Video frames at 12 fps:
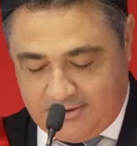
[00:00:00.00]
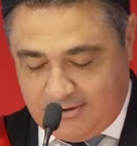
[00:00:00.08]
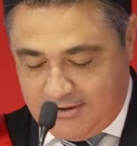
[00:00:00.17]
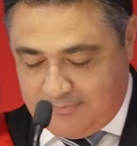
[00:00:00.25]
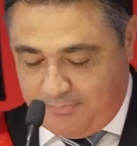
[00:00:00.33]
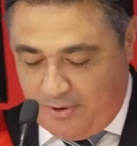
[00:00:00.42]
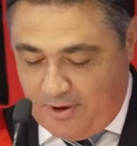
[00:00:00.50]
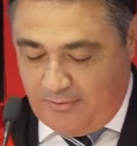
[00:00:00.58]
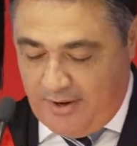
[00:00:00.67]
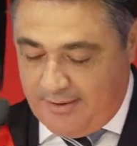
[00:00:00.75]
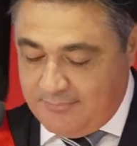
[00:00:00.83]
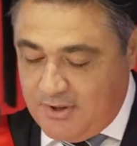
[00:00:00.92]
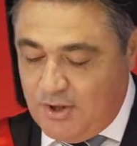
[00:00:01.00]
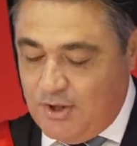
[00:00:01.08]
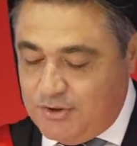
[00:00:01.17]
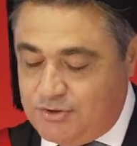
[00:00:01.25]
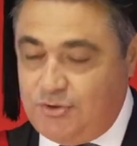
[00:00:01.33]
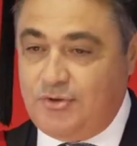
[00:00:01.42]
to this program
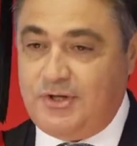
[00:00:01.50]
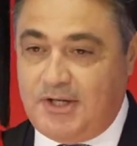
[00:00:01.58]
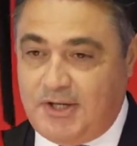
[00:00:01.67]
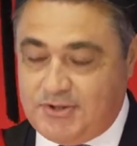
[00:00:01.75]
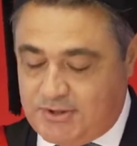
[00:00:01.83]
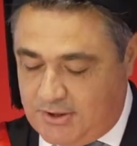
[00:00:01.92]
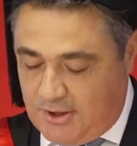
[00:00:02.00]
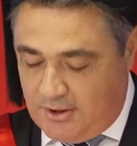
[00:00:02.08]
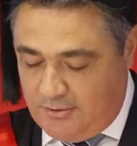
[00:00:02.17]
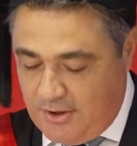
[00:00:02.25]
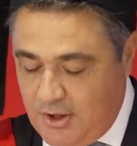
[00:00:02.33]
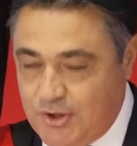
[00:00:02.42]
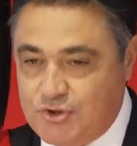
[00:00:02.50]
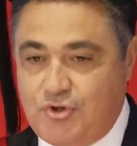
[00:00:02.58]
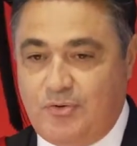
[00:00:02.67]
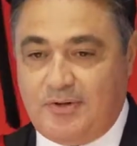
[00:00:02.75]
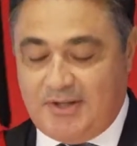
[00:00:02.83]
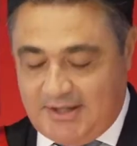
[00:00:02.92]
two years ago
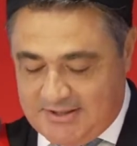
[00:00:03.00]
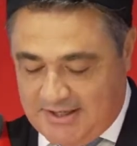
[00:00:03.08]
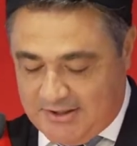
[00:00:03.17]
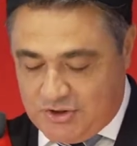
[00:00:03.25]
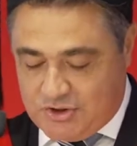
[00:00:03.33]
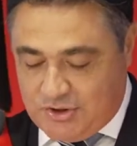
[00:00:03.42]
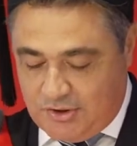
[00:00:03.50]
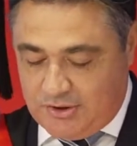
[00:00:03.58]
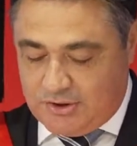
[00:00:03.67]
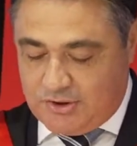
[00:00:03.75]
during these uncertain